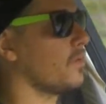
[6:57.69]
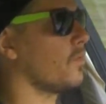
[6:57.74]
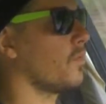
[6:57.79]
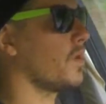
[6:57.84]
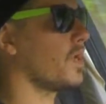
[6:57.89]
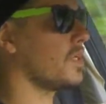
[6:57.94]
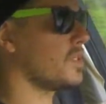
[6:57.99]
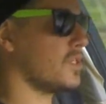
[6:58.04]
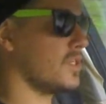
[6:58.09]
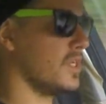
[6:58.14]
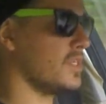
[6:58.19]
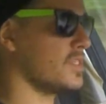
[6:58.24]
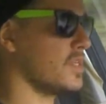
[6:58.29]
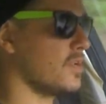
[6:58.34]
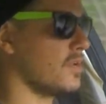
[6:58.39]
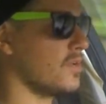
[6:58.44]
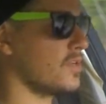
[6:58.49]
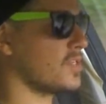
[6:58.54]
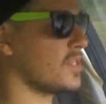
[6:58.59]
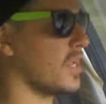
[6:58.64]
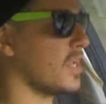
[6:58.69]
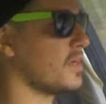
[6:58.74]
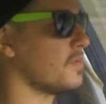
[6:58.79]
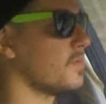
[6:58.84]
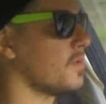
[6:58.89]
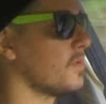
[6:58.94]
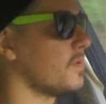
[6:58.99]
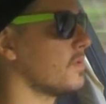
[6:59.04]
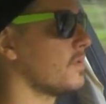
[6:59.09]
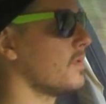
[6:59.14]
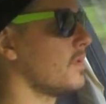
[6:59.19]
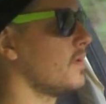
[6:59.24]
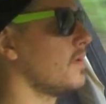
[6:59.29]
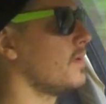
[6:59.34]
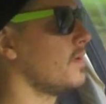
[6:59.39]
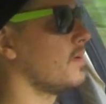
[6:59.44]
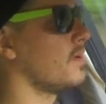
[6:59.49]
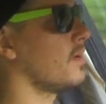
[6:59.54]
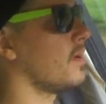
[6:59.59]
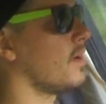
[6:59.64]
which is understandable.
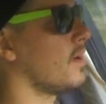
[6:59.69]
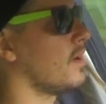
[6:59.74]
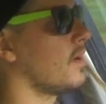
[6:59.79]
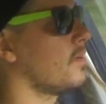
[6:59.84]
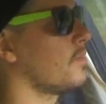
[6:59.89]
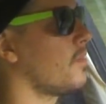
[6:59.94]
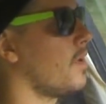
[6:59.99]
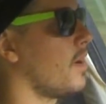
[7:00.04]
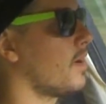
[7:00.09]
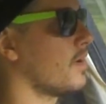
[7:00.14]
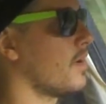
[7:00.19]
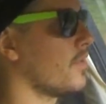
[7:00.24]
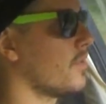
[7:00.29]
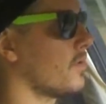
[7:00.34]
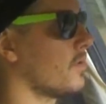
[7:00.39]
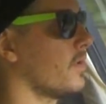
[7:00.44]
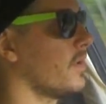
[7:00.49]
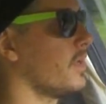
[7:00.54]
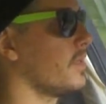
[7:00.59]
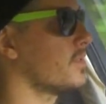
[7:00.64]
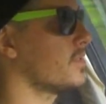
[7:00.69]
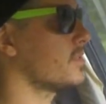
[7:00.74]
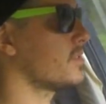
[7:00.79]
On other ends,